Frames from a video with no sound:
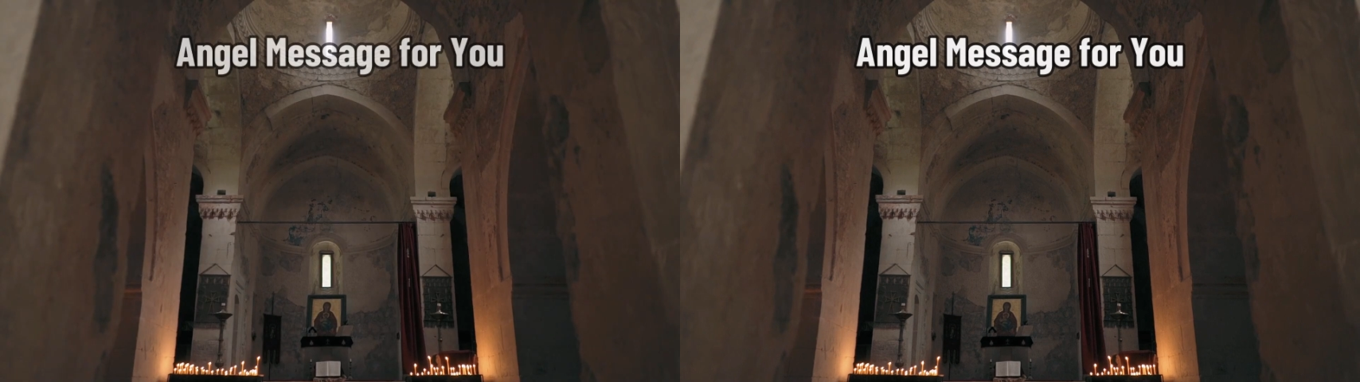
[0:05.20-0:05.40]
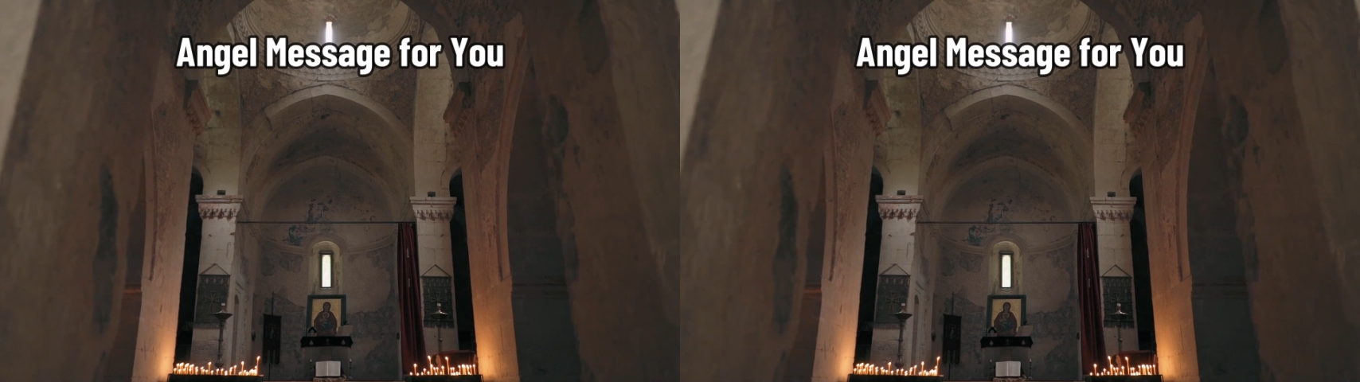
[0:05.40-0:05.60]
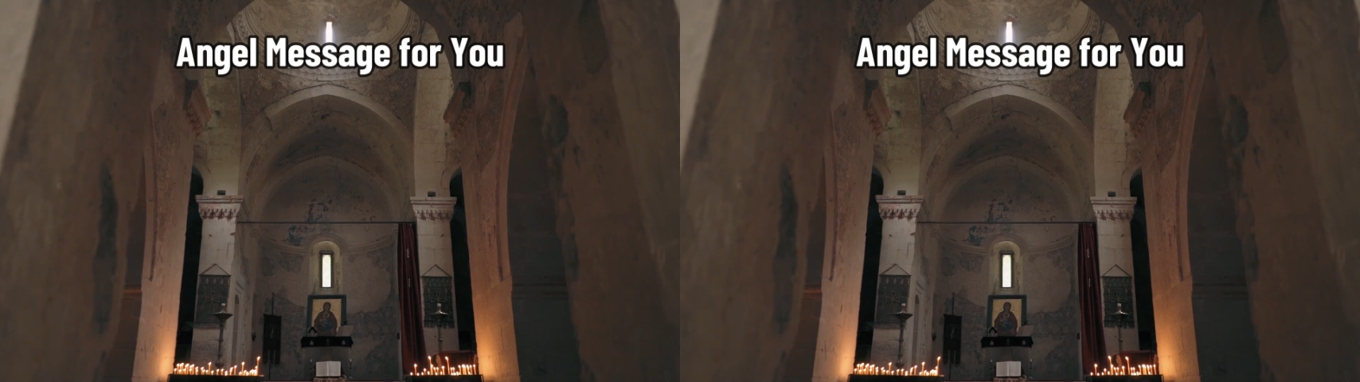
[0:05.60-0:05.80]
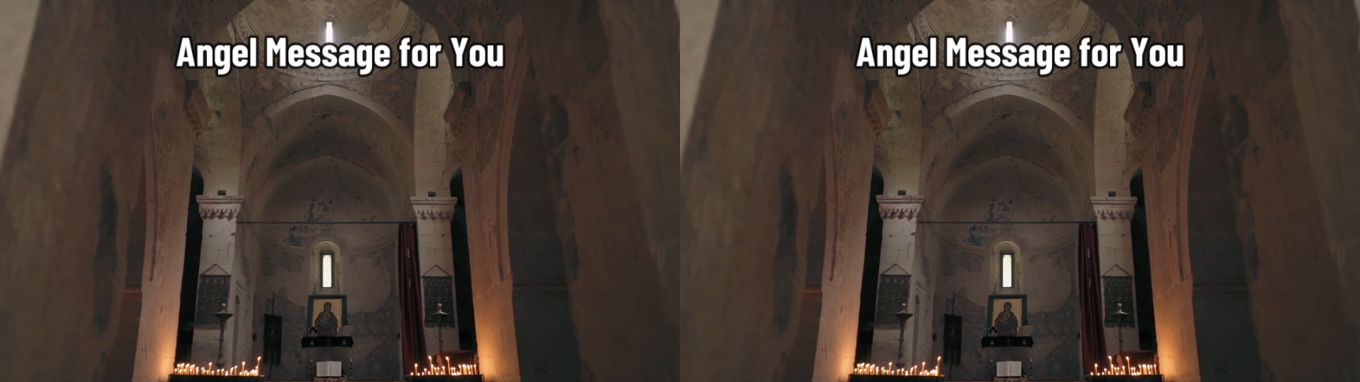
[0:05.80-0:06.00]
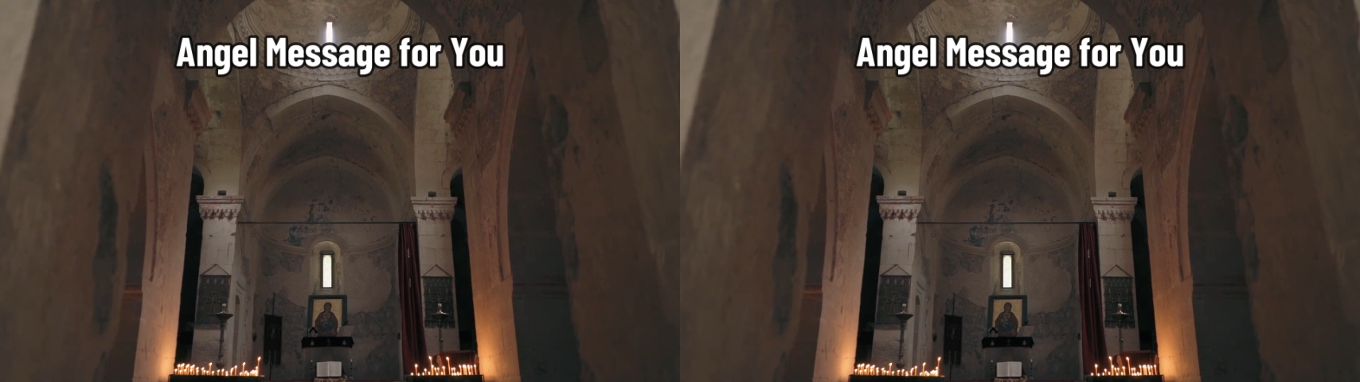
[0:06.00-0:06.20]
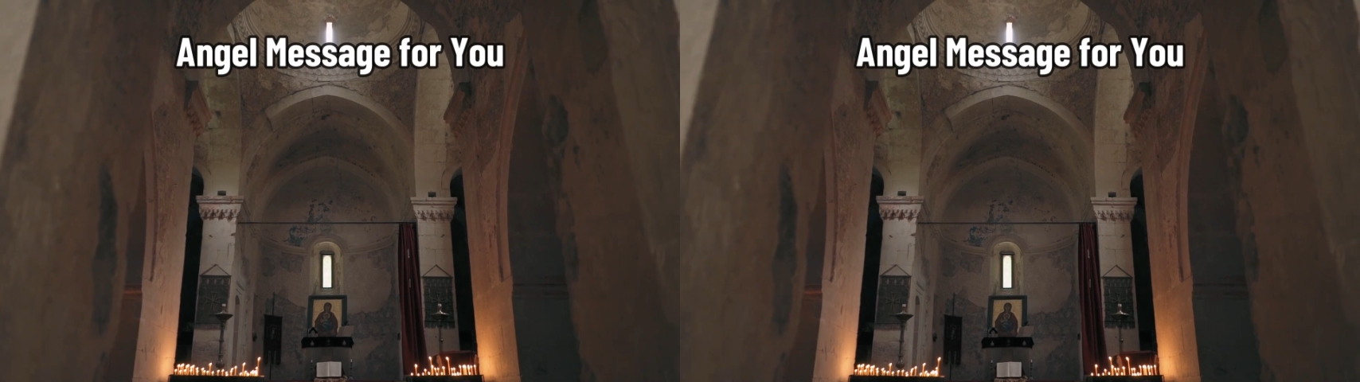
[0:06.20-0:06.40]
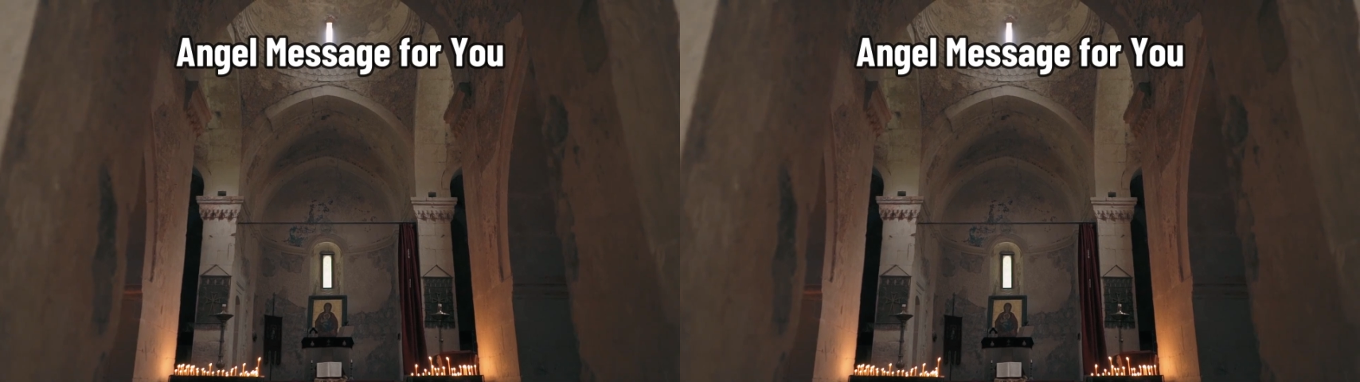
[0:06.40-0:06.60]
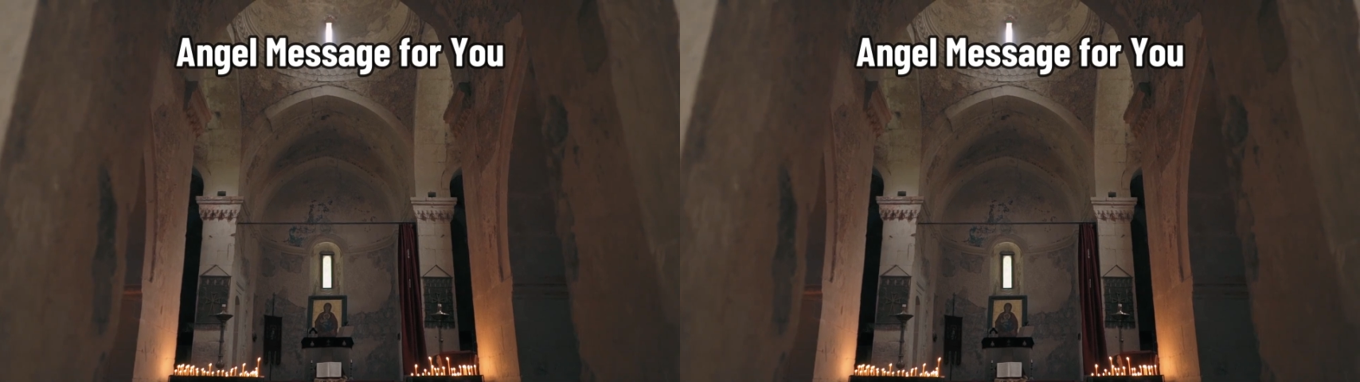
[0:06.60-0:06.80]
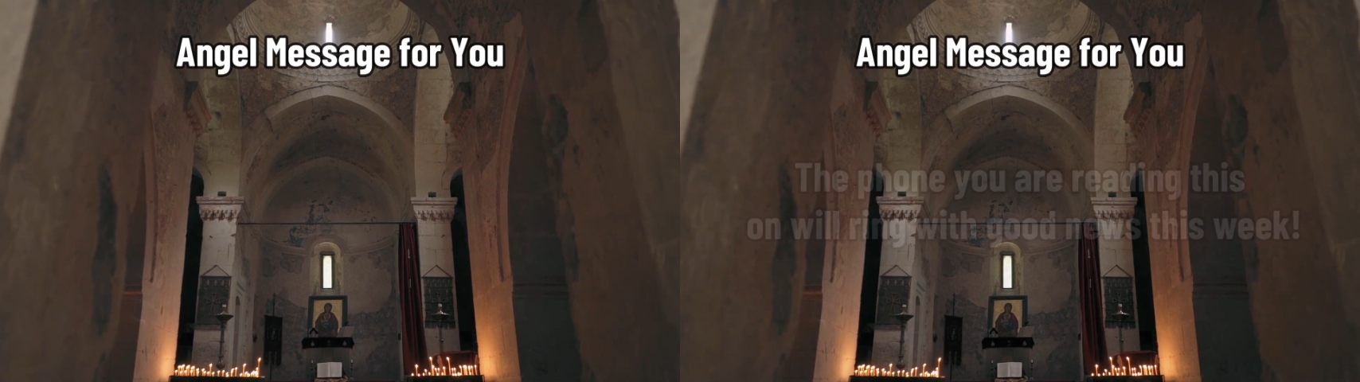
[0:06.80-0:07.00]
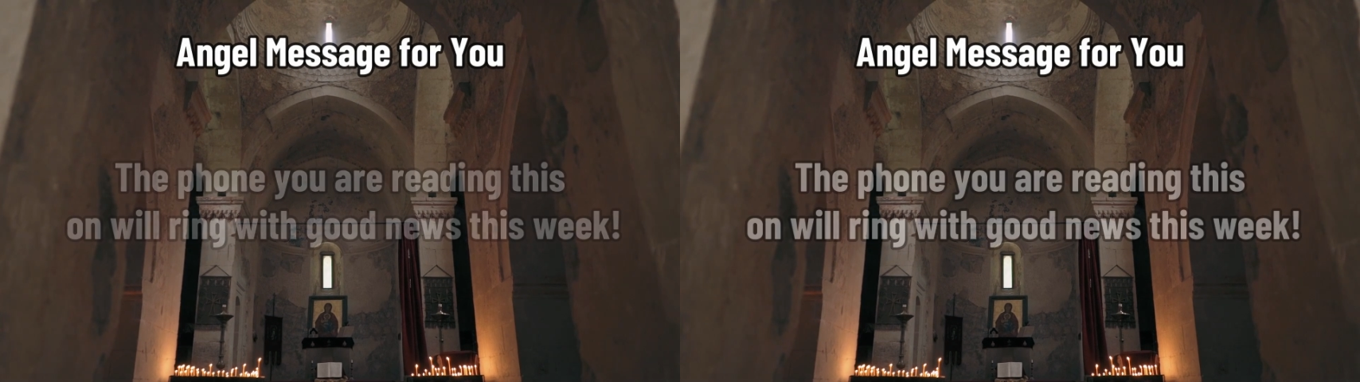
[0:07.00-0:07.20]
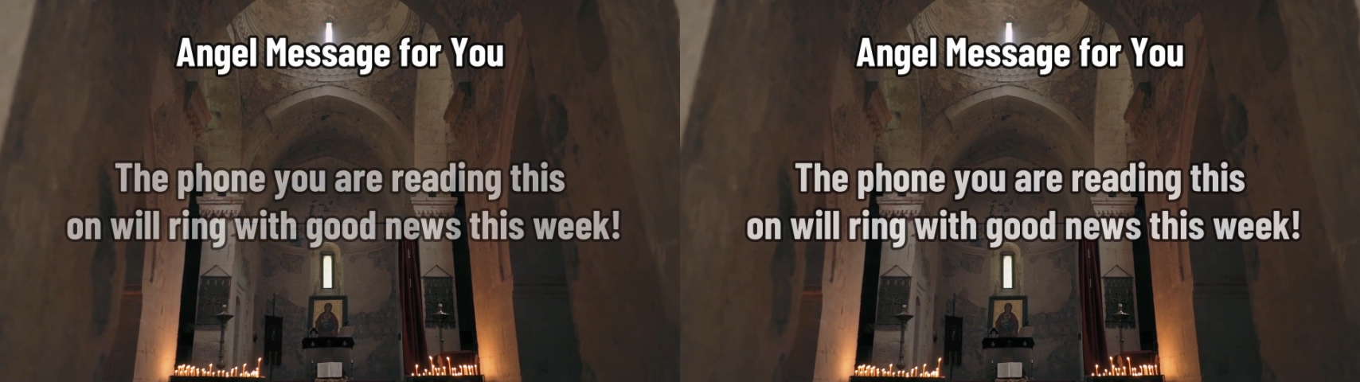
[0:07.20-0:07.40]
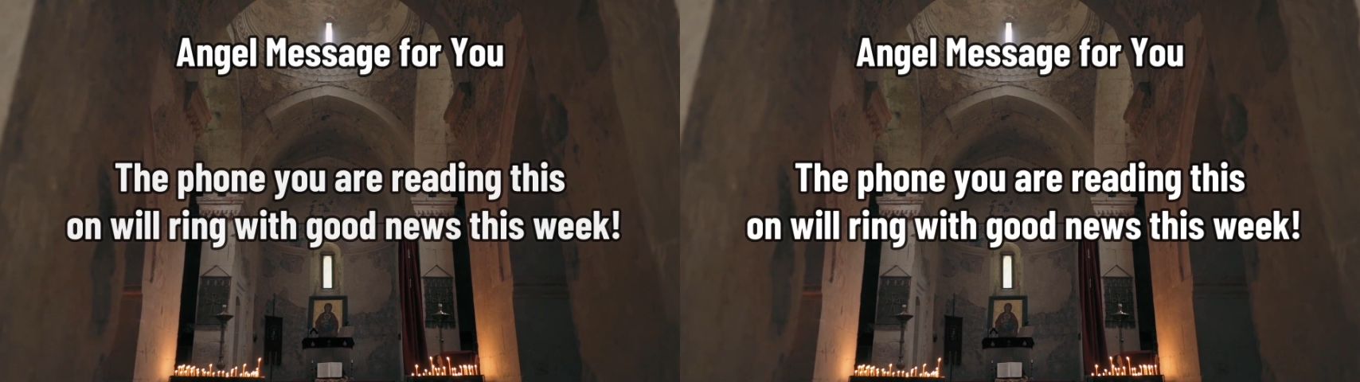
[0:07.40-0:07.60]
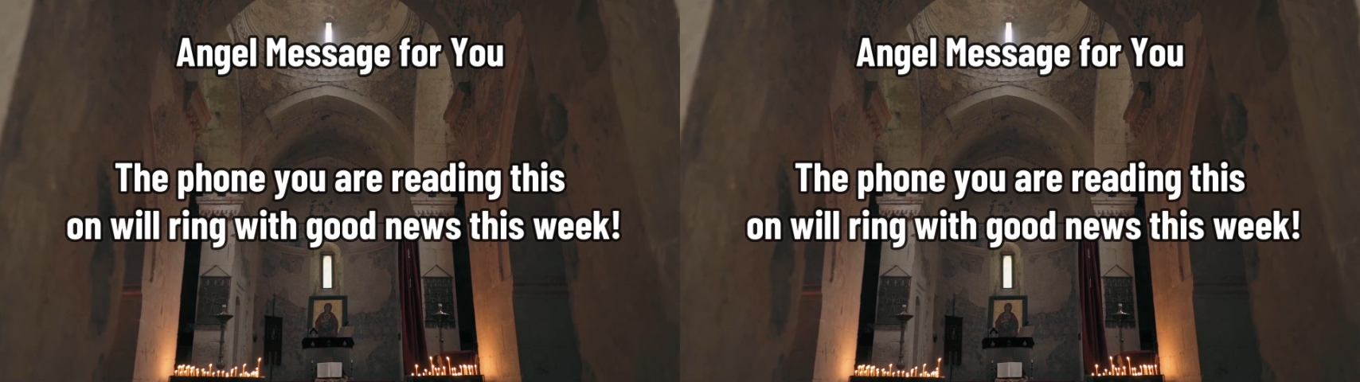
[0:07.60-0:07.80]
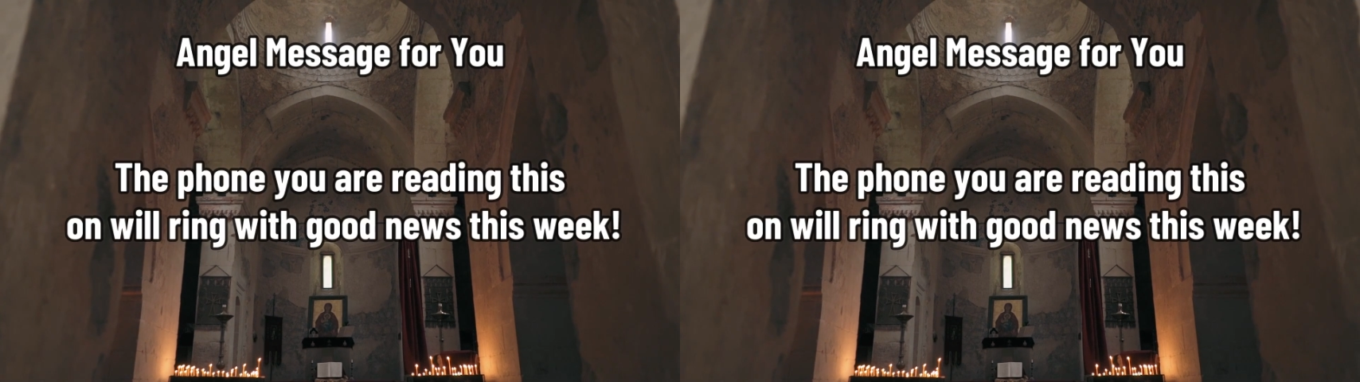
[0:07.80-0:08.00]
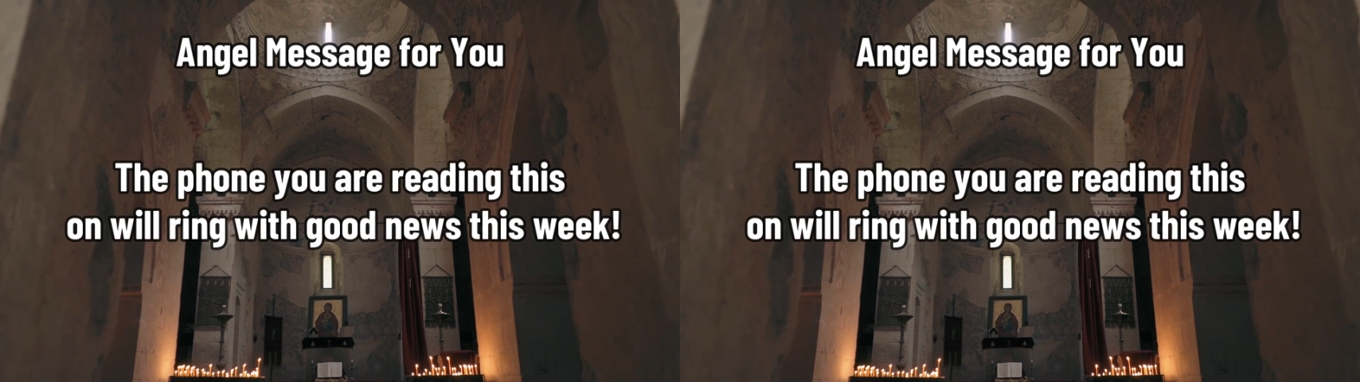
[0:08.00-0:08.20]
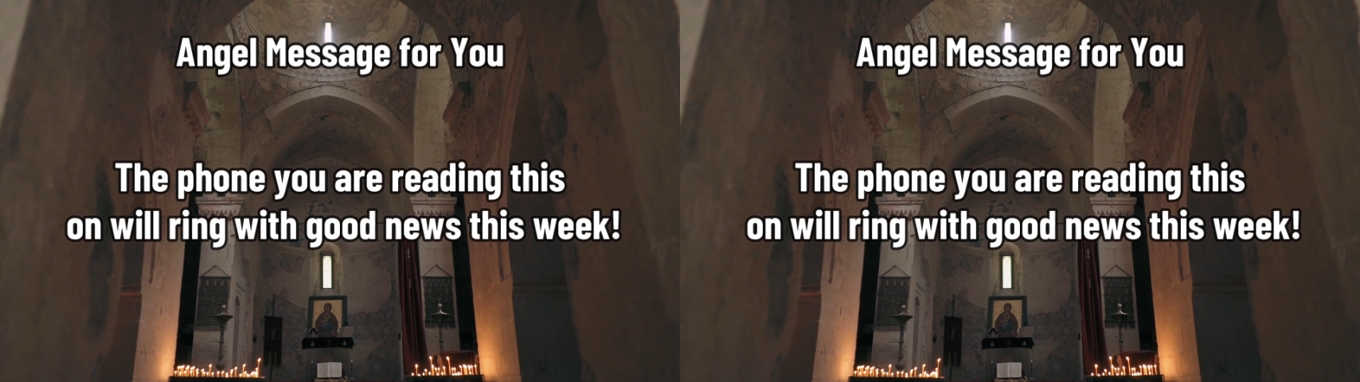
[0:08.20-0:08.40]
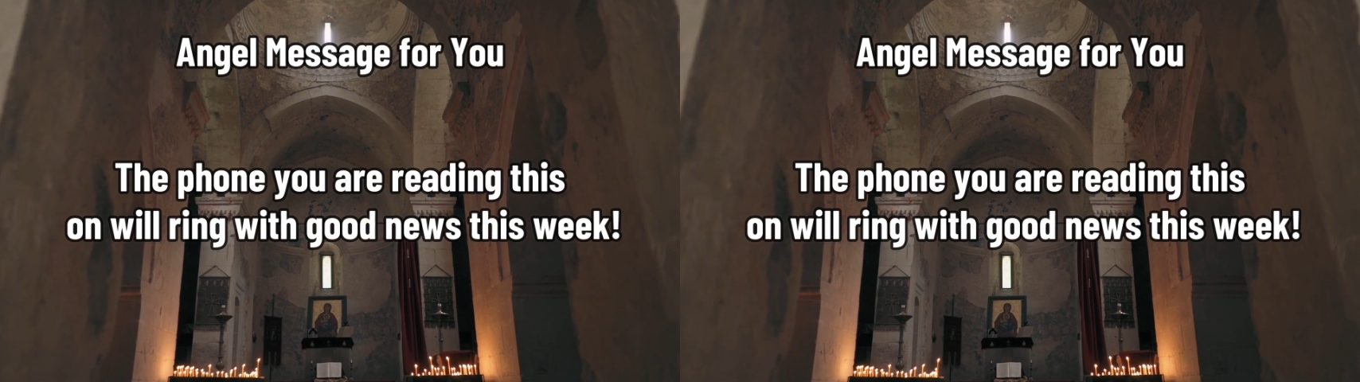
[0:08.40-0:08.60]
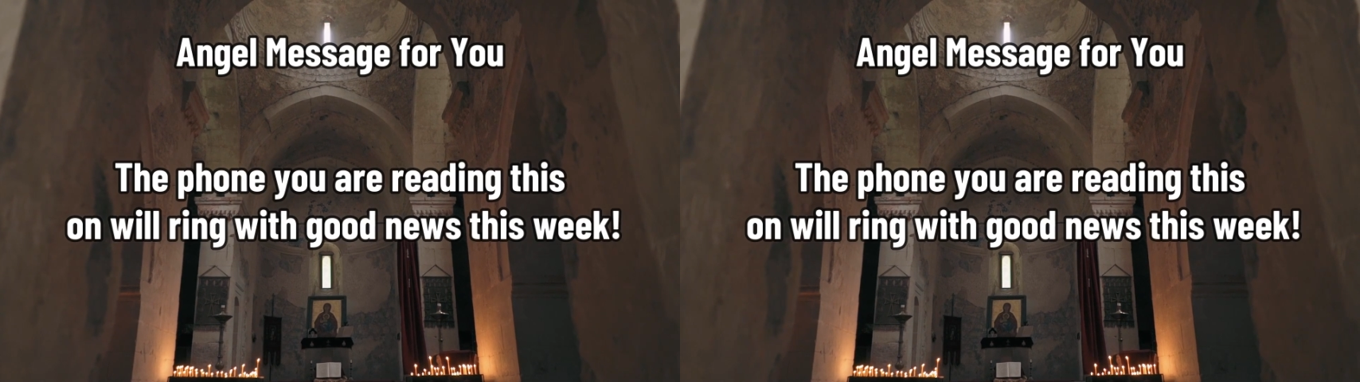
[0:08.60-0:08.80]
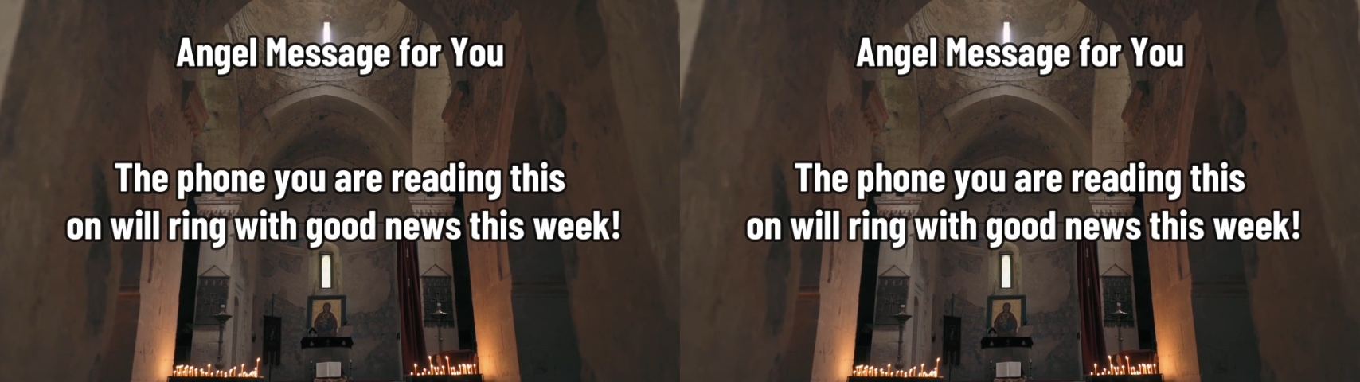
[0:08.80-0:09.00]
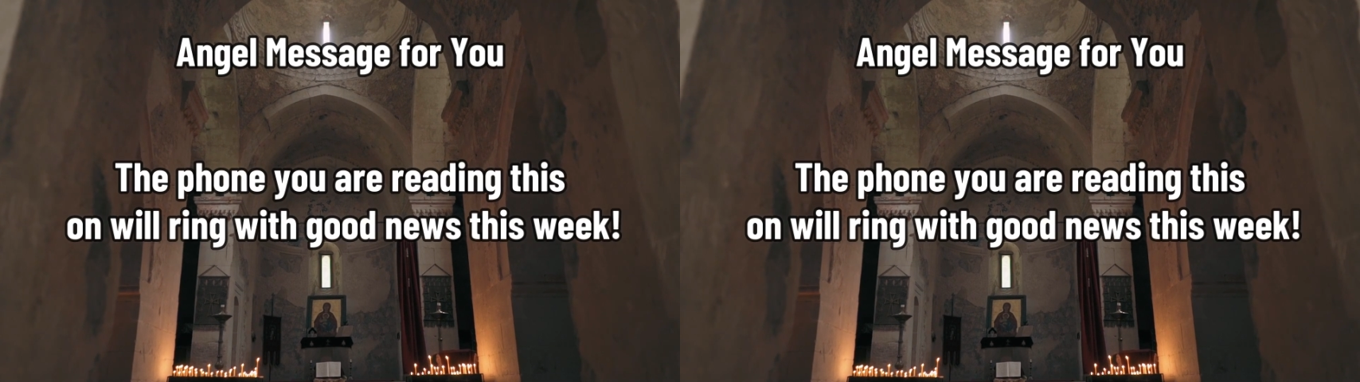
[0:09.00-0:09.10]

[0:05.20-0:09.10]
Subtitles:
No face is visible, so there are no lips to read.